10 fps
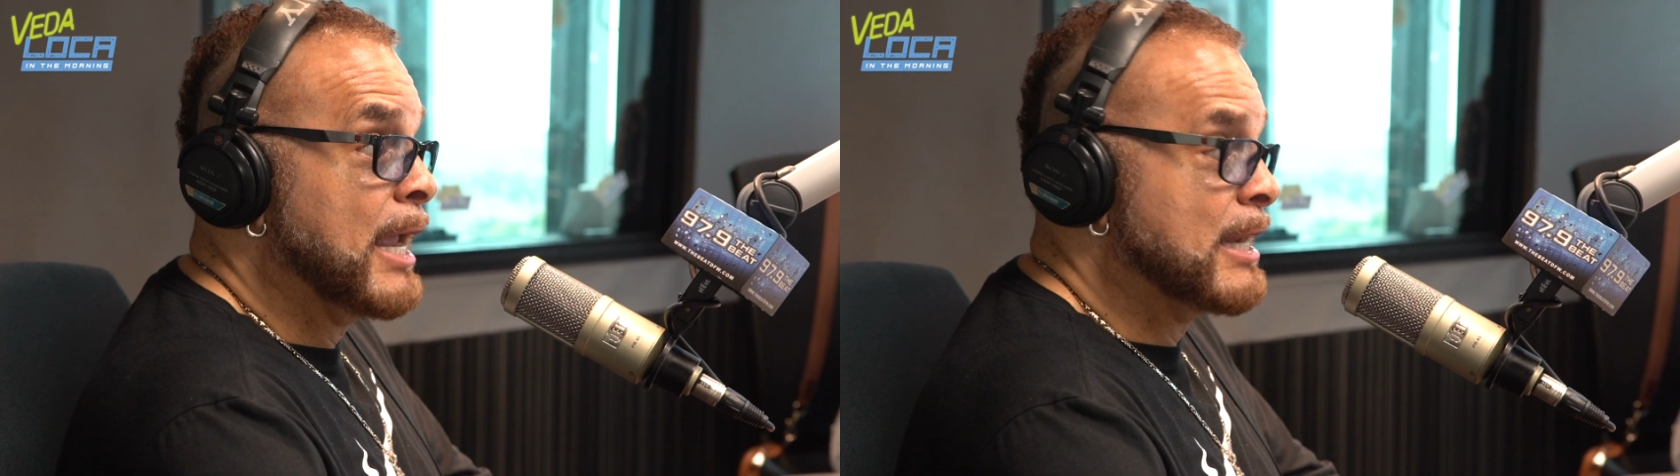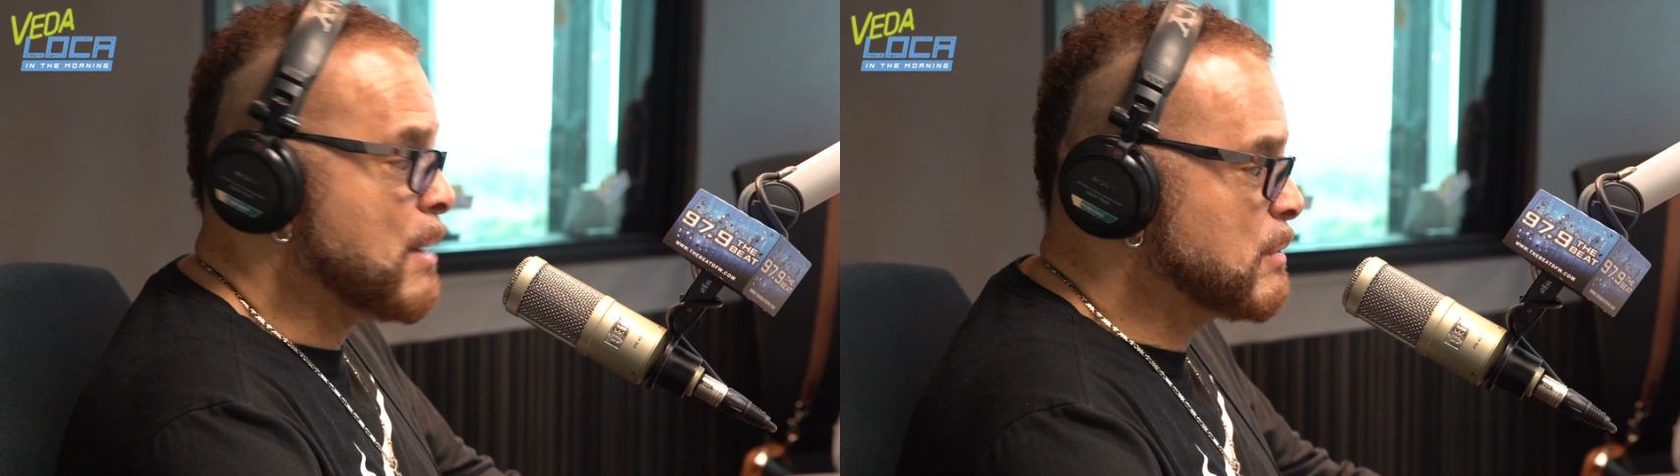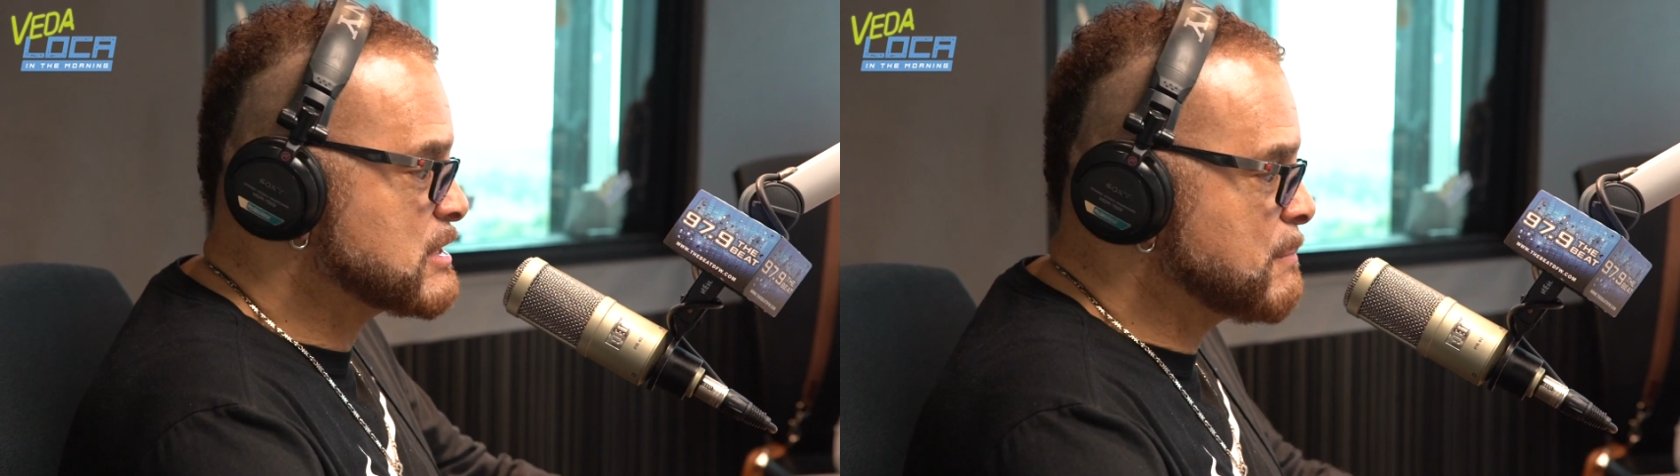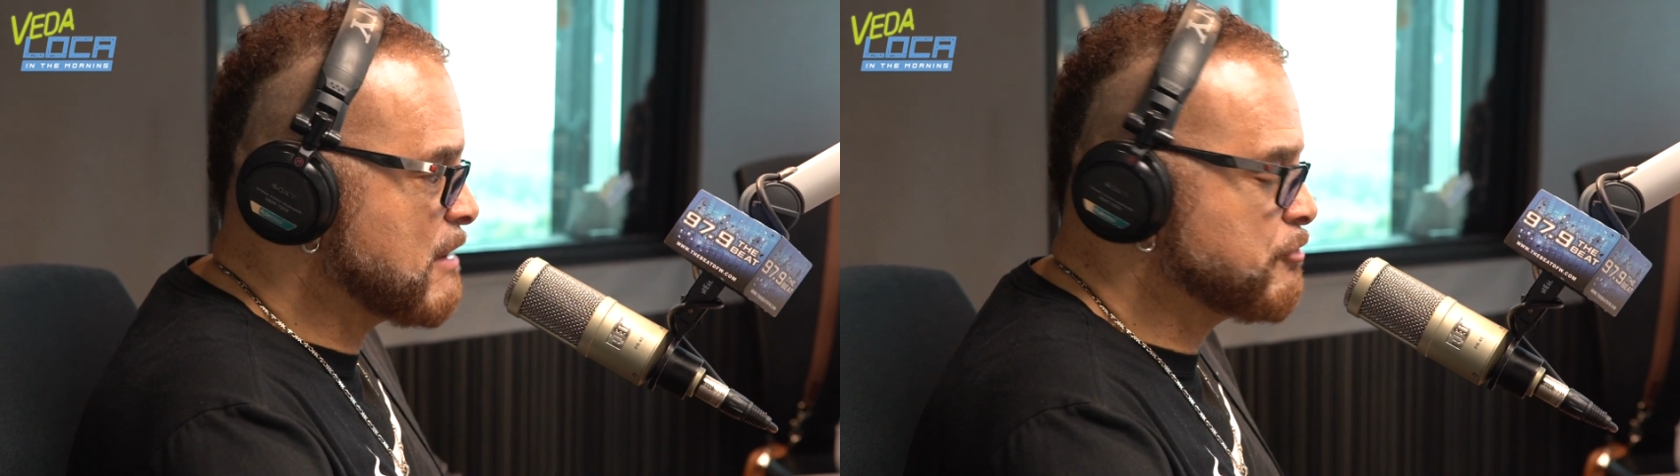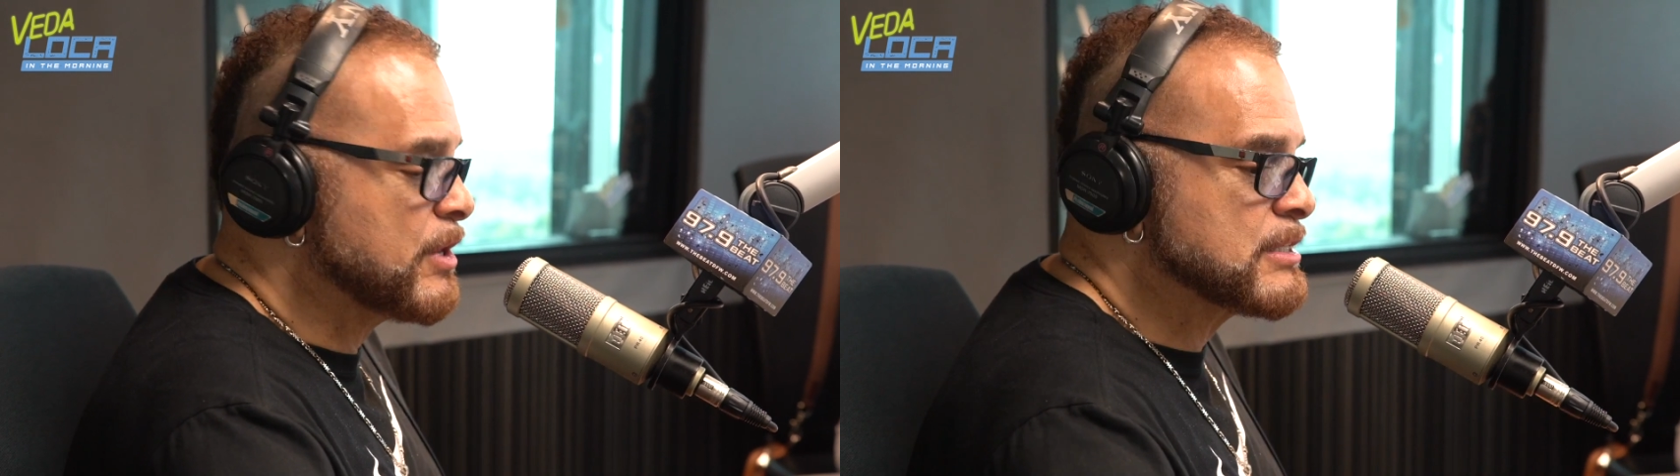And I would see
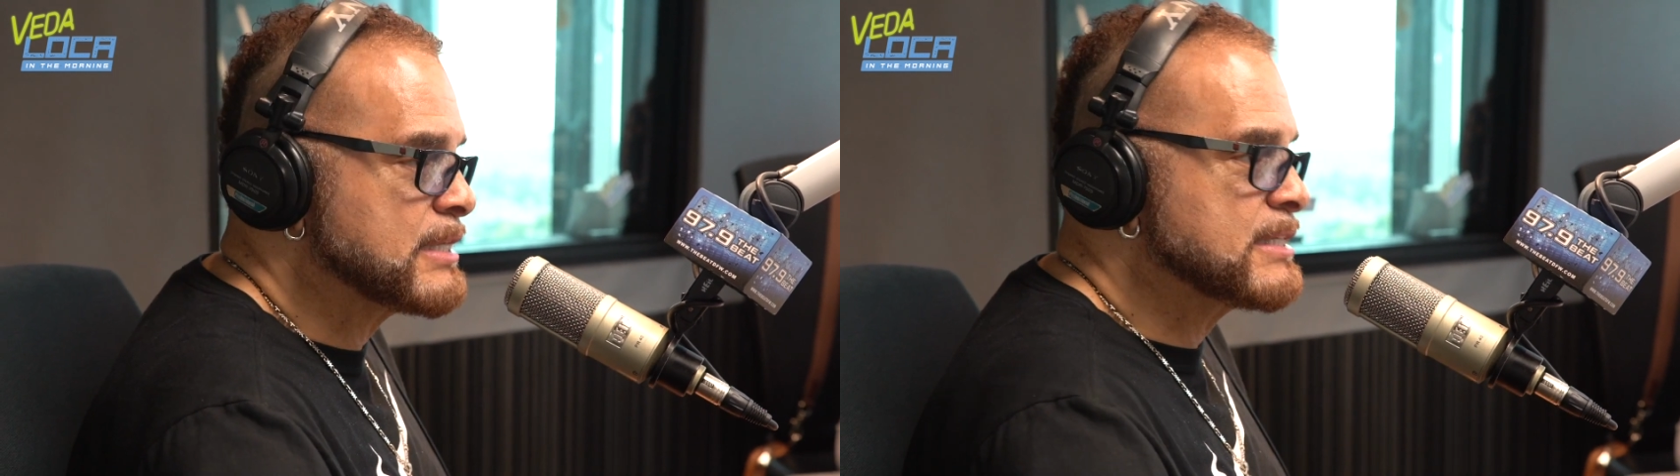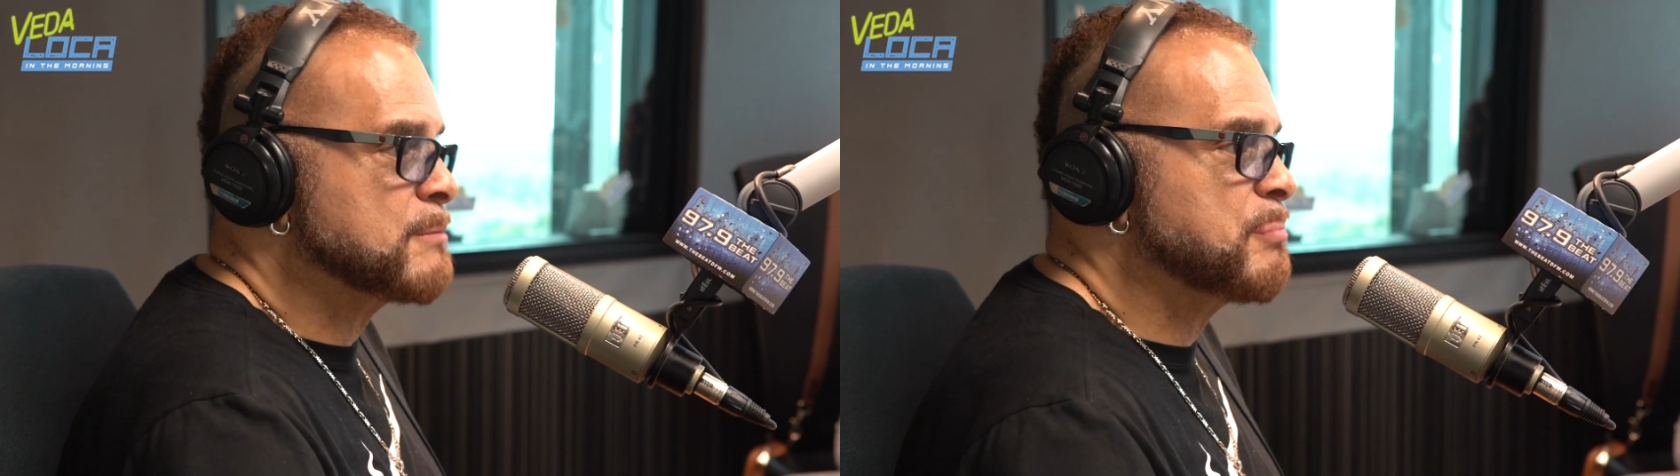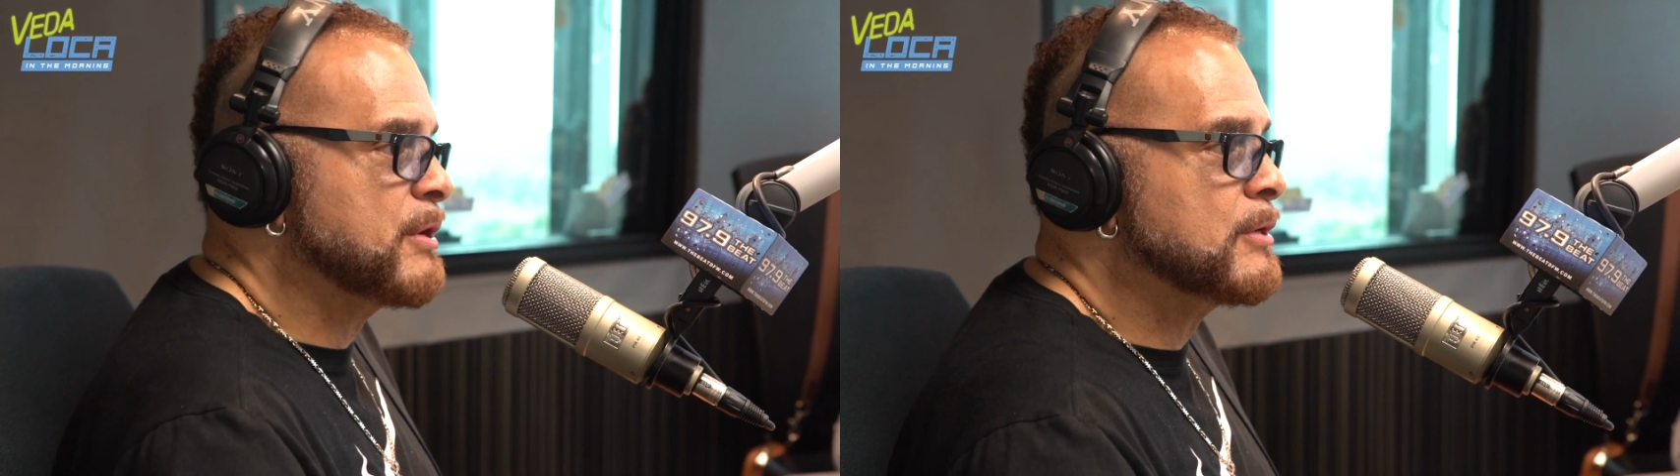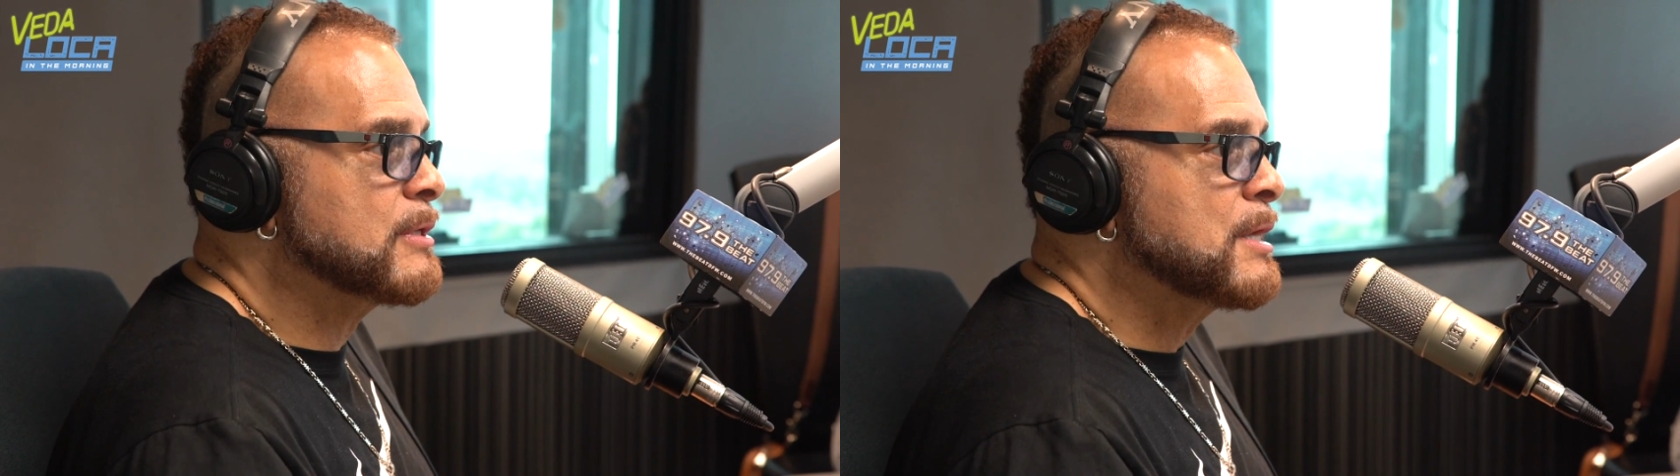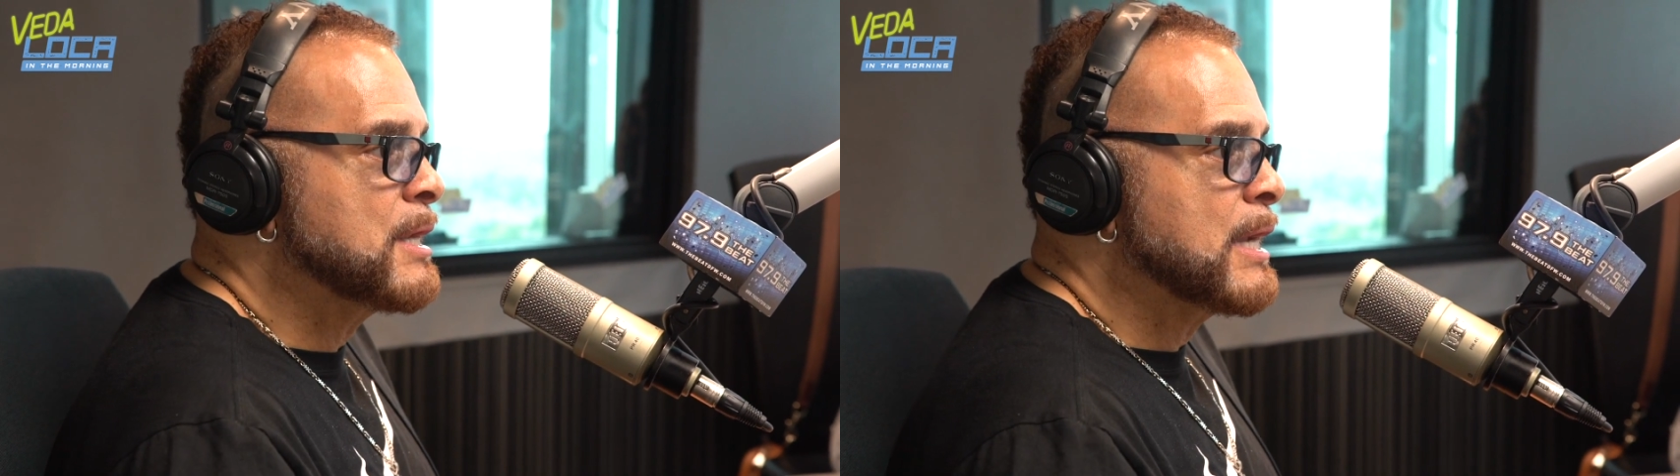my friends that disappeared,